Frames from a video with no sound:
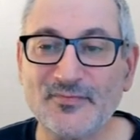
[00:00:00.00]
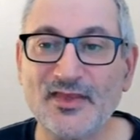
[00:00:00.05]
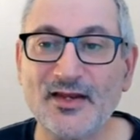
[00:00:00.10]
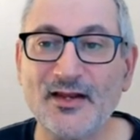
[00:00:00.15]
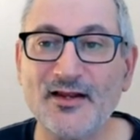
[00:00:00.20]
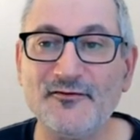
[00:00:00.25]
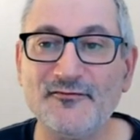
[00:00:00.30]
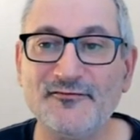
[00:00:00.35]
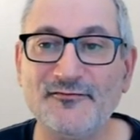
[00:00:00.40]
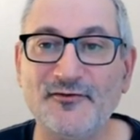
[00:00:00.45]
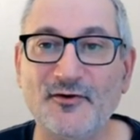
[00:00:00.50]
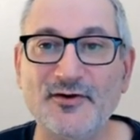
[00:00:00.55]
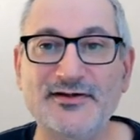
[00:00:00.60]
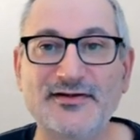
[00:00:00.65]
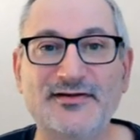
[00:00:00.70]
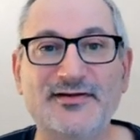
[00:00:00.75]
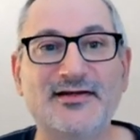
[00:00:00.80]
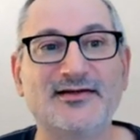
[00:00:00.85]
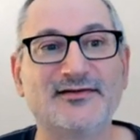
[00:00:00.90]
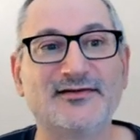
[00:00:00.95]
find
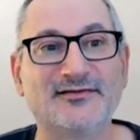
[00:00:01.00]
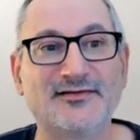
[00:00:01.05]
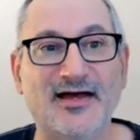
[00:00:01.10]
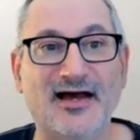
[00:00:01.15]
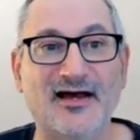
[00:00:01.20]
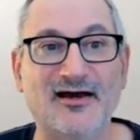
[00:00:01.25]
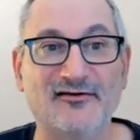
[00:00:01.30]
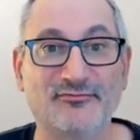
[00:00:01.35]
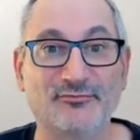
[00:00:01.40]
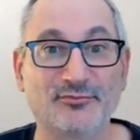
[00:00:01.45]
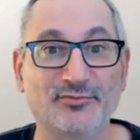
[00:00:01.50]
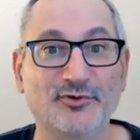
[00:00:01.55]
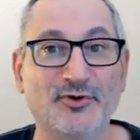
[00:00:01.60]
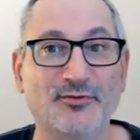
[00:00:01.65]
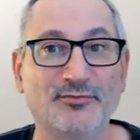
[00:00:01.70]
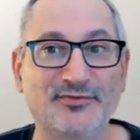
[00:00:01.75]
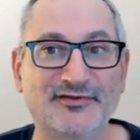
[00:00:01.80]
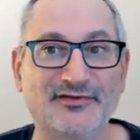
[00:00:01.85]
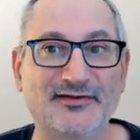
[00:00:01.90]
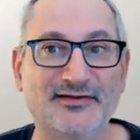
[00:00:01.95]
things that have
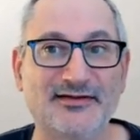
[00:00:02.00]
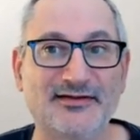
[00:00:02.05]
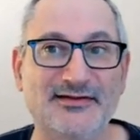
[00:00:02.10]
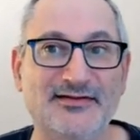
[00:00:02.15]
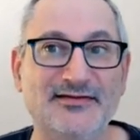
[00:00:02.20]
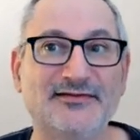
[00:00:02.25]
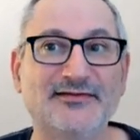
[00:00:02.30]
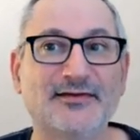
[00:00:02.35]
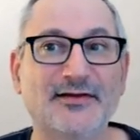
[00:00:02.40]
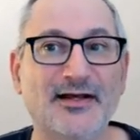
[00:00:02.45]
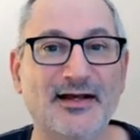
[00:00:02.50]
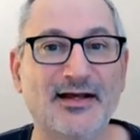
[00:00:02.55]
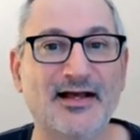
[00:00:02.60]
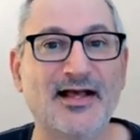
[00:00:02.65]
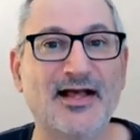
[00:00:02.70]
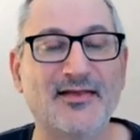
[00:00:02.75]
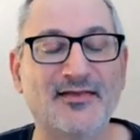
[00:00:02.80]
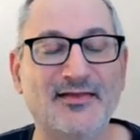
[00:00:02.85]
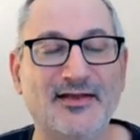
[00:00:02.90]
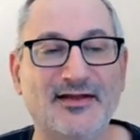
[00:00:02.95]
properties
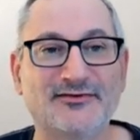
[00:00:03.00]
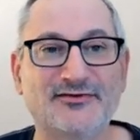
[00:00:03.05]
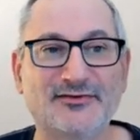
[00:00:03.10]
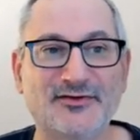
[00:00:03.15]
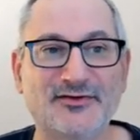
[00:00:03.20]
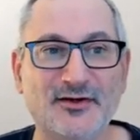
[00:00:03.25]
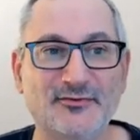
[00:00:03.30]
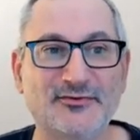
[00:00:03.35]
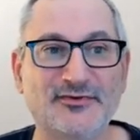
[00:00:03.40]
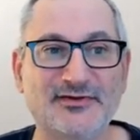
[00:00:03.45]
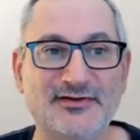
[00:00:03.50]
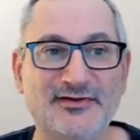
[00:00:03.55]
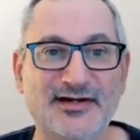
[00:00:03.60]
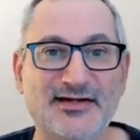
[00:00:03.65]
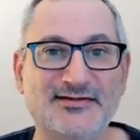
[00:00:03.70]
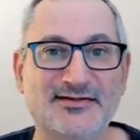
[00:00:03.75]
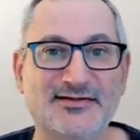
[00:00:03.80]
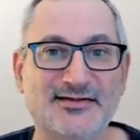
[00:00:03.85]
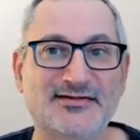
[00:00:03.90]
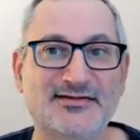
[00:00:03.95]
that
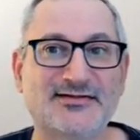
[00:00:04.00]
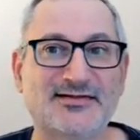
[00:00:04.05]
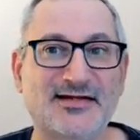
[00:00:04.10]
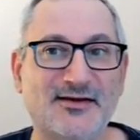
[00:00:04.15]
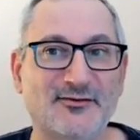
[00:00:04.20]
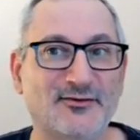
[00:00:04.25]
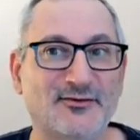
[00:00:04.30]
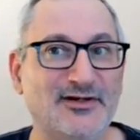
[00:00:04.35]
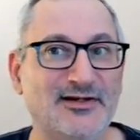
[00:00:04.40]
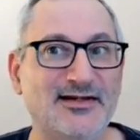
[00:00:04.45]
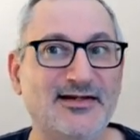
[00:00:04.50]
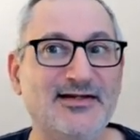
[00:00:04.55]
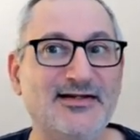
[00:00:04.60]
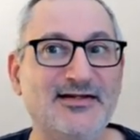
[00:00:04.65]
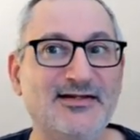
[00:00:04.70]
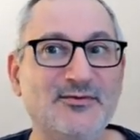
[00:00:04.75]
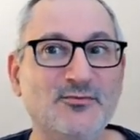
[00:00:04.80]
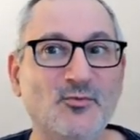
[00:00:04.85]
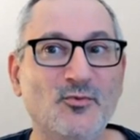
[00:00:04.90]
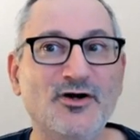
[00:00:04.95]

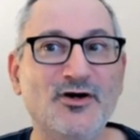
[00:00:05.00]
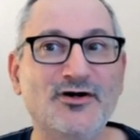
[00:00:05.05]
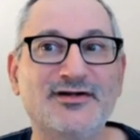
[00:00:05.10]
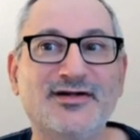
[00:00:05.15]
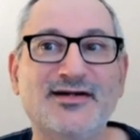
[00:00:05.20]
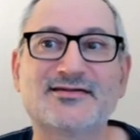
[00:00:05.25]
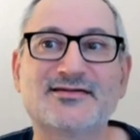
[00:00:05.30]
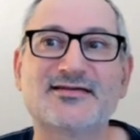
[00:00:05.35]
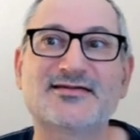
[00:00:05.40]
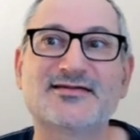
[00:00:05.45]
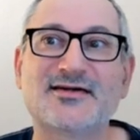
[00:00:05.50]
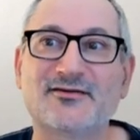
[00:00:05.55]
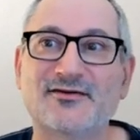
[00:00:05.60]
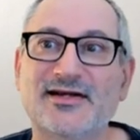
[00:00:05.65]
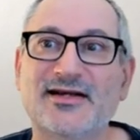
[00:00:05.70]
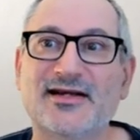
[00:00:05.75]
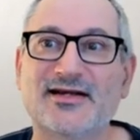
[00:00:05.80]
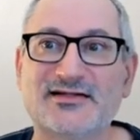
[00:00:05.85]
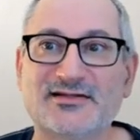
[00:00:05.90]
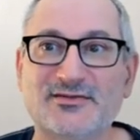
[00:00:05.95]
weren't necessarily
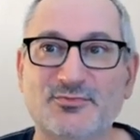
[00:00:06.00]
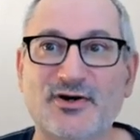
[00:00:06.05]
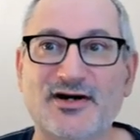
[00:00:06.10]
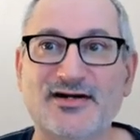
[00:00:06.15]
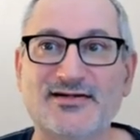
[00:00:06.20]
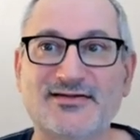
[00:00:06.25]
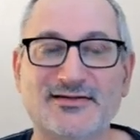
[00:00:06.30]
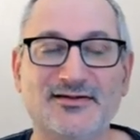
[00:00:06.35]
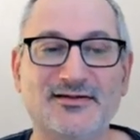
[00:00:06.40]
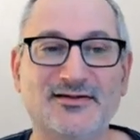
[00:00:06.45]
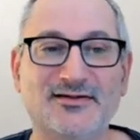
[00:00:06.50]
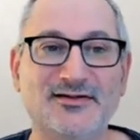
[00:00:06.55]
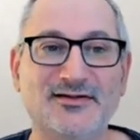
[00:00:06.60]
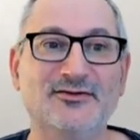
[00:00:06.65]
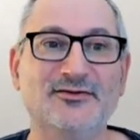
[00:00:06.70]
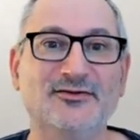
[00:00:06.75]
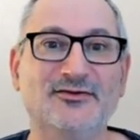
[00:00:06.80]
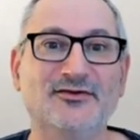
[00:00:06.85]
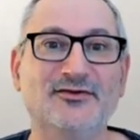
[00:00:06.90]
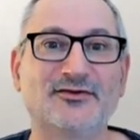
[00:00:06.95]
expressed in the
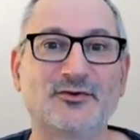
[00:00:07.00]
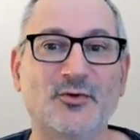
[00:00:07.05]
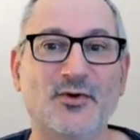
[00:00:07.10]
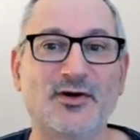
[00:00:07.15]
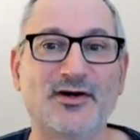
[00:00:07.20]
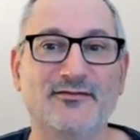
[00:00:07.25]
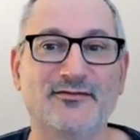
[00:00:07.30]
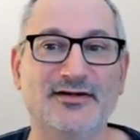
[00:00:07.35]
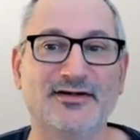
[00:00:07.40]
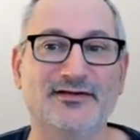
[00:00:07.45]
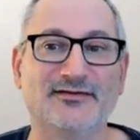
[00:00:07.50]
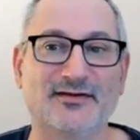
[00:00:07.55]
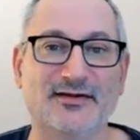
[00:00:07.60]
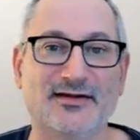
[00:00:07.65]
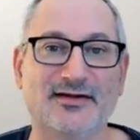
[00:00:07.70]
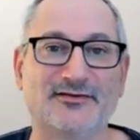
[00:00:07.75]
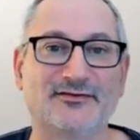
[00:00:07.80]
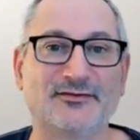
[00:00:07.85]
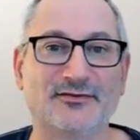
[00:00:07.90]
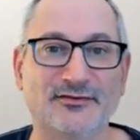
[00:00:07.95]
user's query. So they're
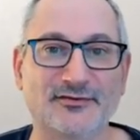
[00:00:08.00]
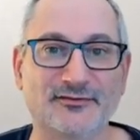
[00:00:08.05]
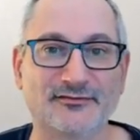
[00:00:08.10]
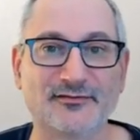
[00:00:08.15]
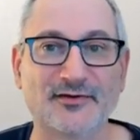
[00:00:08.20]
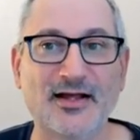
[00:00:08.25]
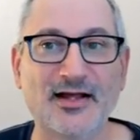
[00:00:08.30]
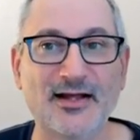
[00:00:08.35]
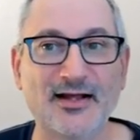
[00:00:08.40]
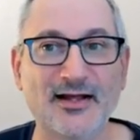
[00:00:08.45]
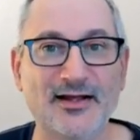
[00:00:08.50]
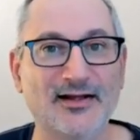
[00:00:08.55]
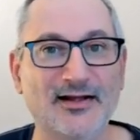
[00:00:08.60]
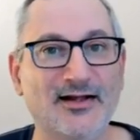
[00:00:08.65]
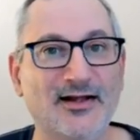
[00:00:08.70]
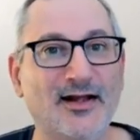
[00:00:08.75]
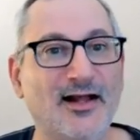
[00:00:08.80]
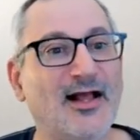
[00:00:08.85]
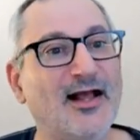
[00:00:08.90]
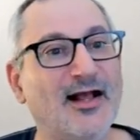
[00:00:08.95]
sort of,
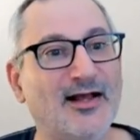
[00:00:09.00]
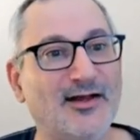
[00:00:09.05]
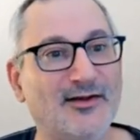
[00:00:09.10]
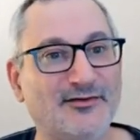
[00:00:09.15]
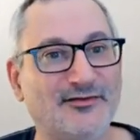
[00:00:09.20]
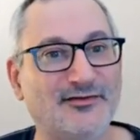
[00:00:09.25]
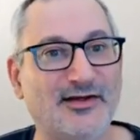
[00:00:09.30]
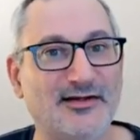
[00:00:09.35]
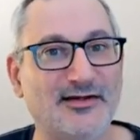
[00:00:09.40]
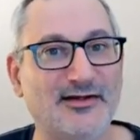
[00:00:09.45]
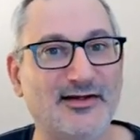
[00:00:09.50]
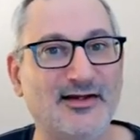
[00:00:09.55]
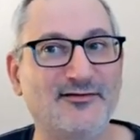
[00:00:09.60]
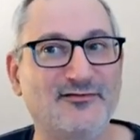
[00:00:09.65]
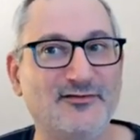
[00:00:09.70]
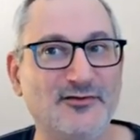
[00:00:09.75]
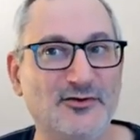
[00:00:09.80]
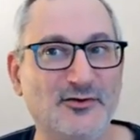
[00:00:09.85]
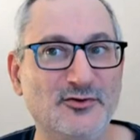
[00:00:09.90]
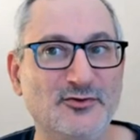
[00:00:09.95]
I was saying, if
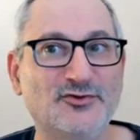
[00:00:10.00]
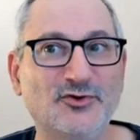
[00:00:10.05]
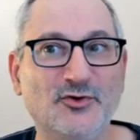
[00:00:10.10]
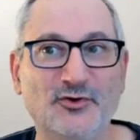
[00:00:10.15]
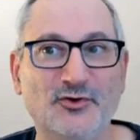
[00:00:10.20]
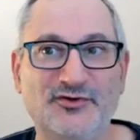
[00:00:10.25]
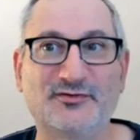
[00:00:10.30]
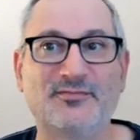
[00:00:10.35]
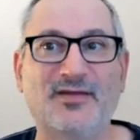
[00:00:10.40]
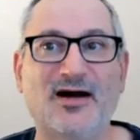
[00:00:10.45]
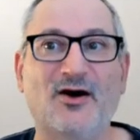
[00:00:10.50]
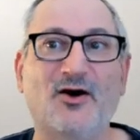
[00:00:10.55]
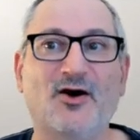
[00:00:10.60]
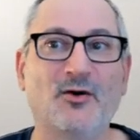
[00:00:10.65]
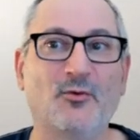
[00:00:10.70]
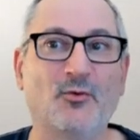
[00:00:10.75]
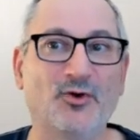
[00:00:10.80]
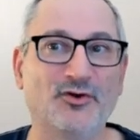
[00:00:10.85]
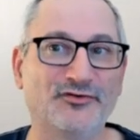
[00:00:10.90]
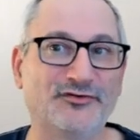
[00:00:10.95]
you talked about, I
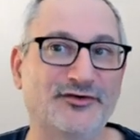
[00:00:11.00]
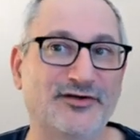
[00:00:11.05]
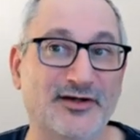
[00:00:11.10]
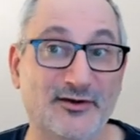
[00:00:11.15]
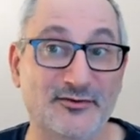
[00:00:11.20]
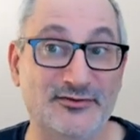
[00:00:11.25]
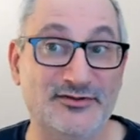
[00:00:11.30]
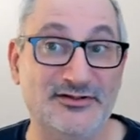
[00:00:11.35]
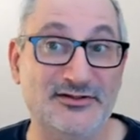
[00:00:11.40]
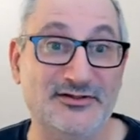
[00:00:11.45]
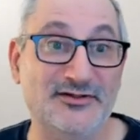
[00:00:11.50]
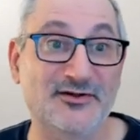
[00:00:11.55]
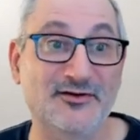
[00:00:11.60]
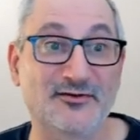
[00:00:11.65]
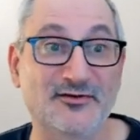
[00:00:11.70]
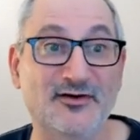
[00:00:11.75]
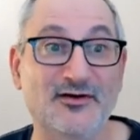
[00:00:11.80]
want to go to Europe,